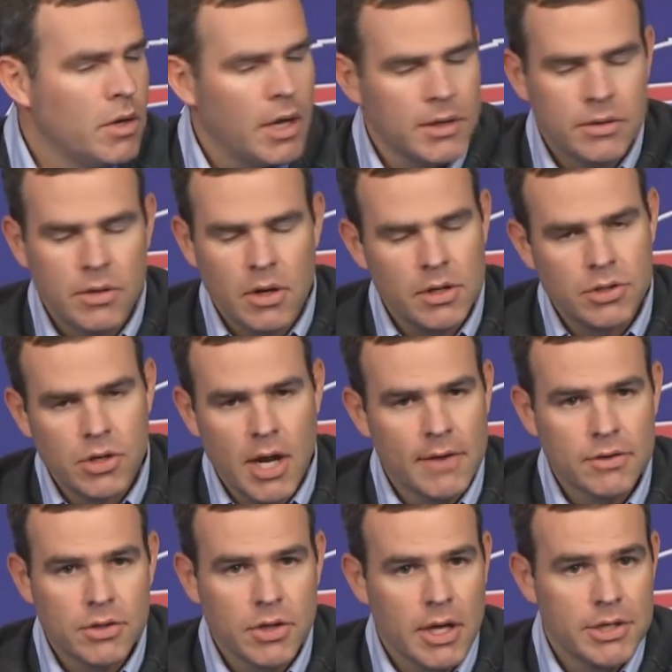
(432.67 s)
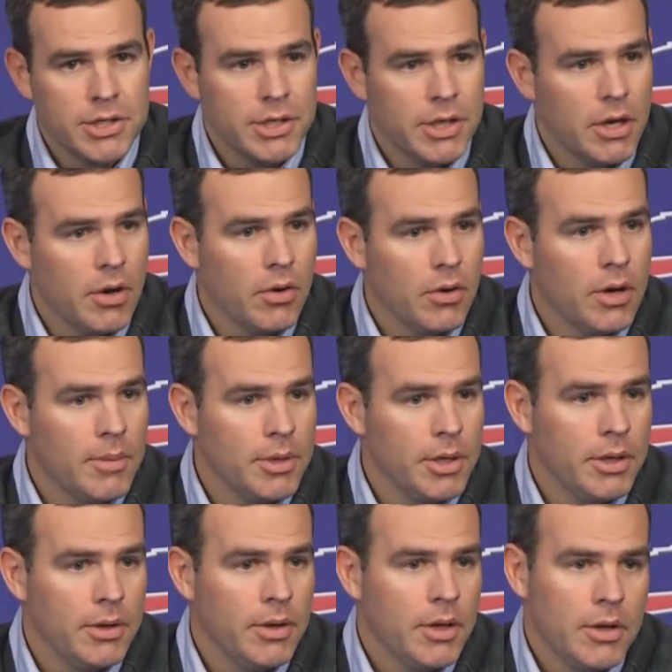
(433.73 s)
Not to our draft strategy, no. I
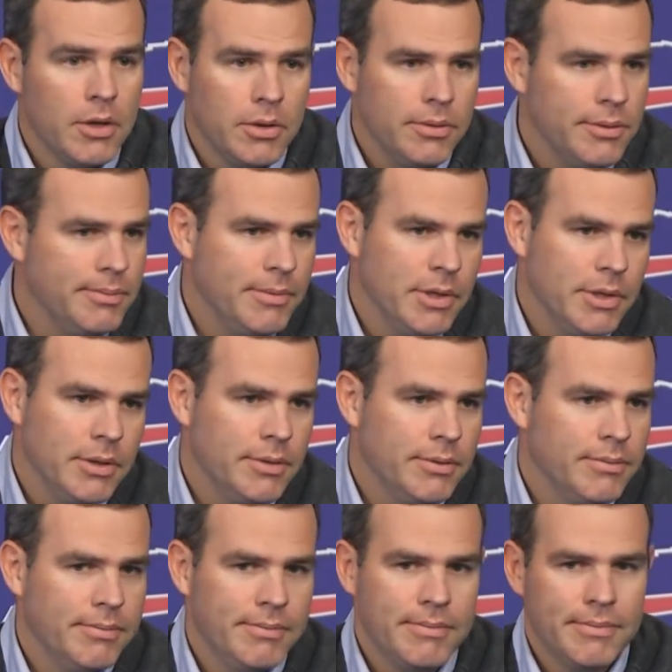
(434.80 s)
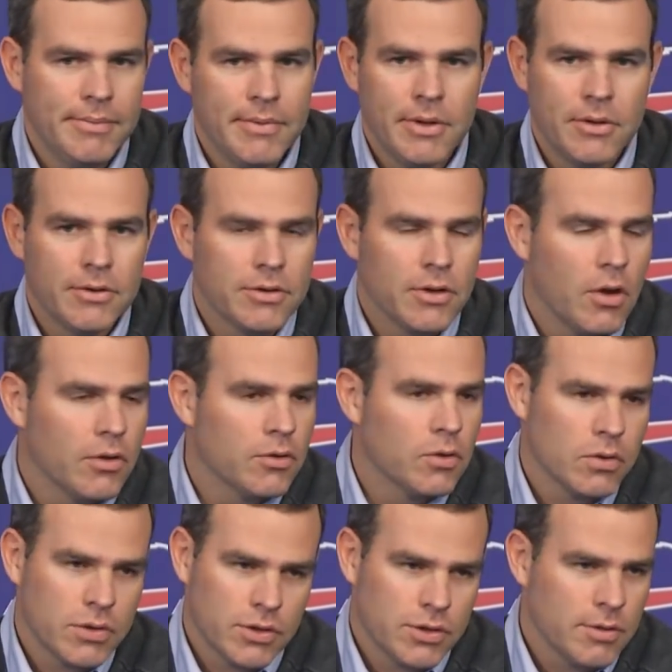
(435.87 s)
mean, there's all
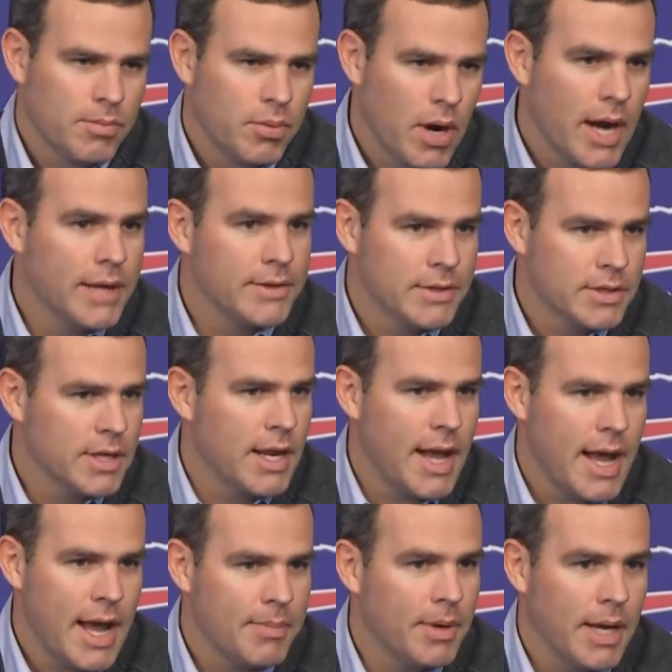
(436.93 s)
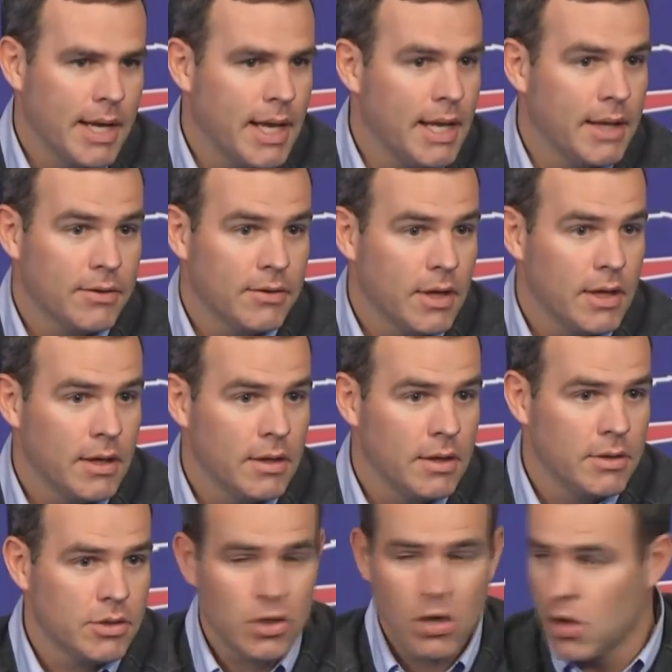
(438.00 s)
sorts of surprises that happen. I can't say
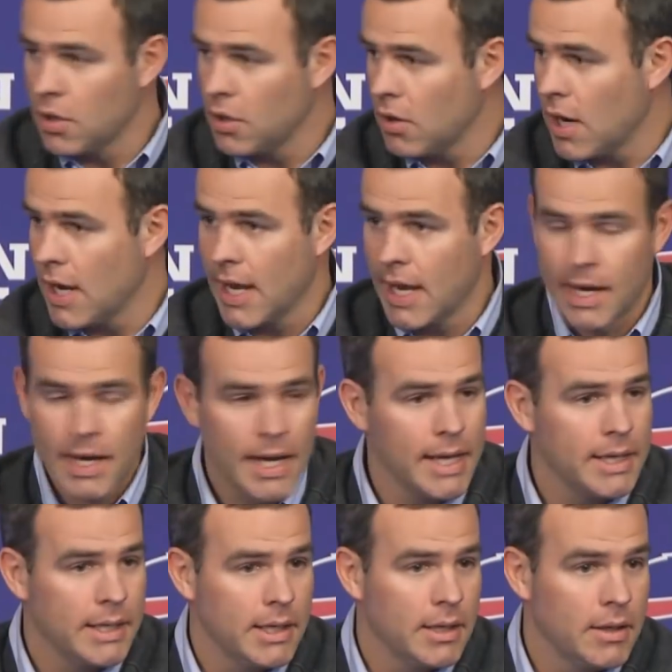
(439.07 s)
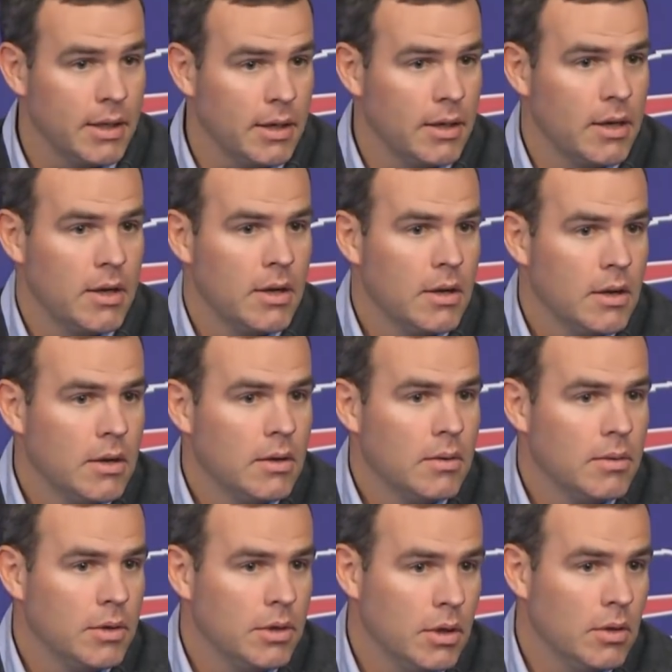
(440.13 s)
that Sean or I had an idea that,
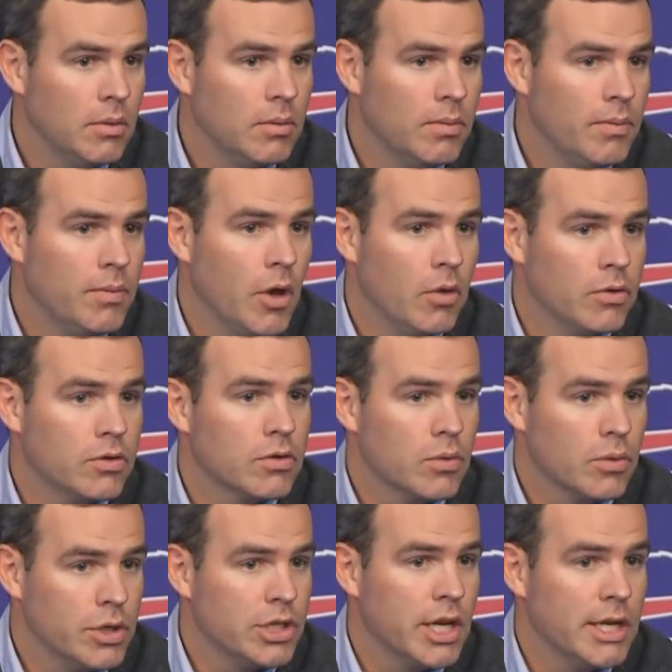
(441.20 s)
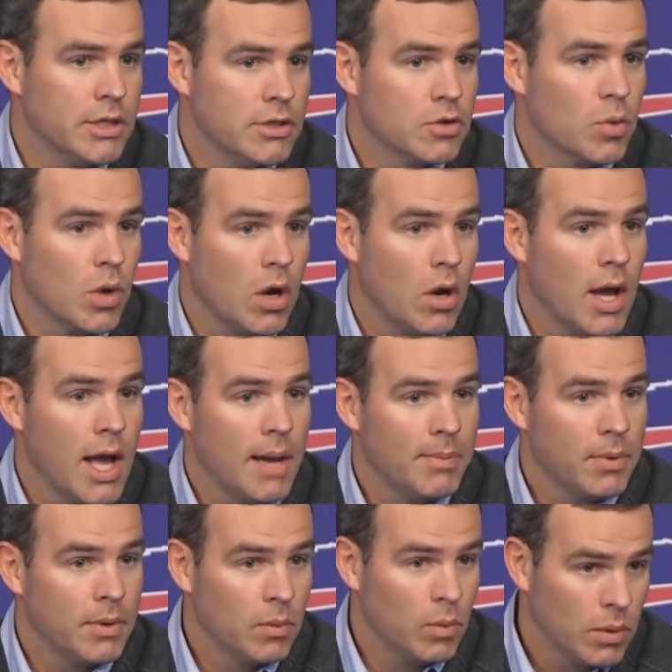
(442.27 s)
you know, those three changes would all
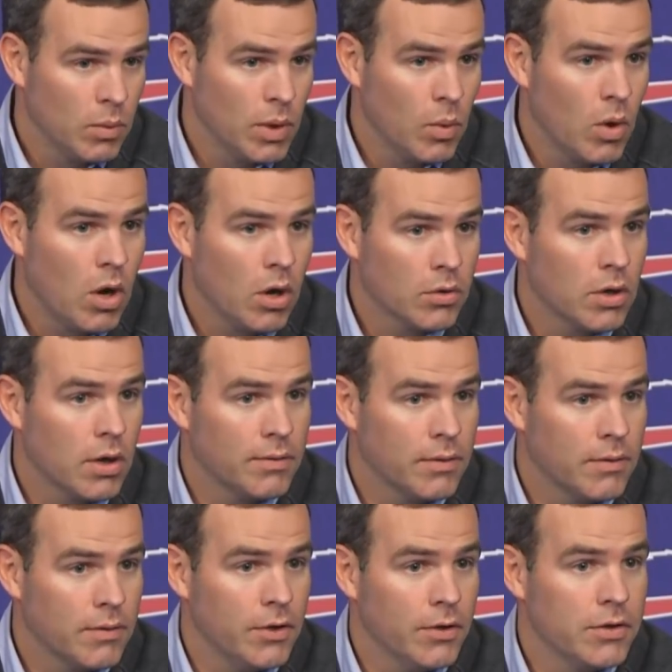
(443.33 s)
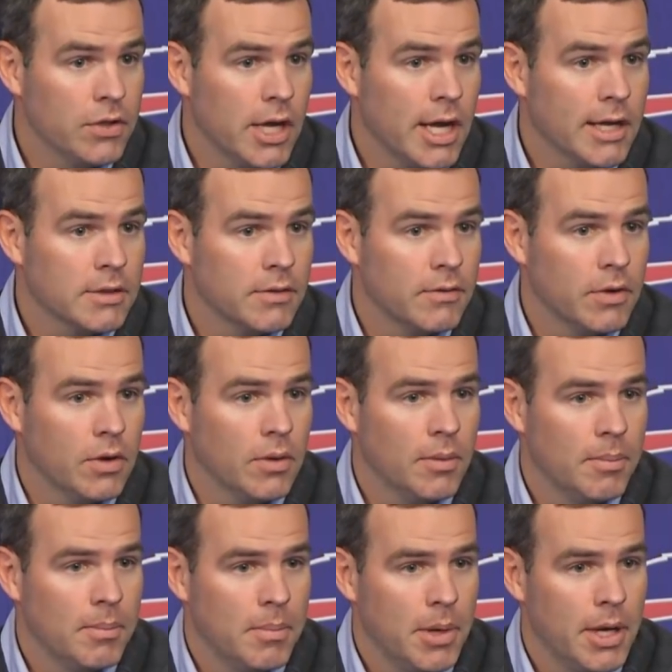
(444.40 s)
happen when we walked off the field in Jacksonville.
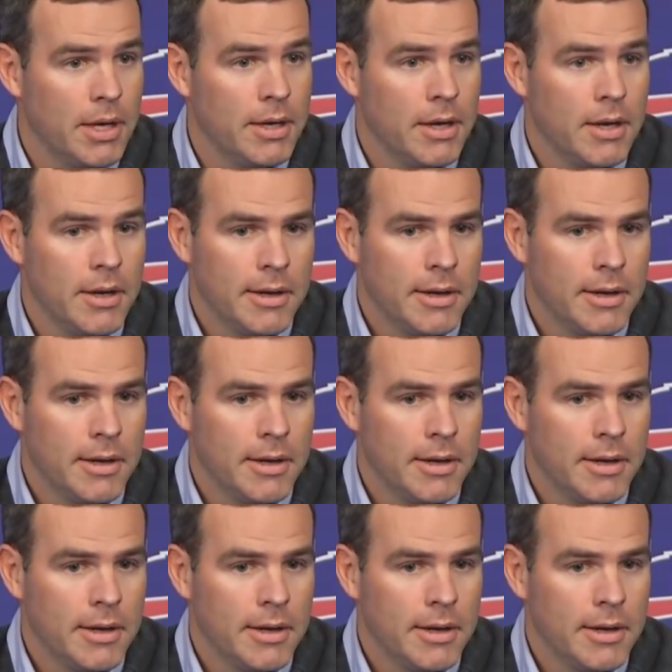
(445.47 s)
But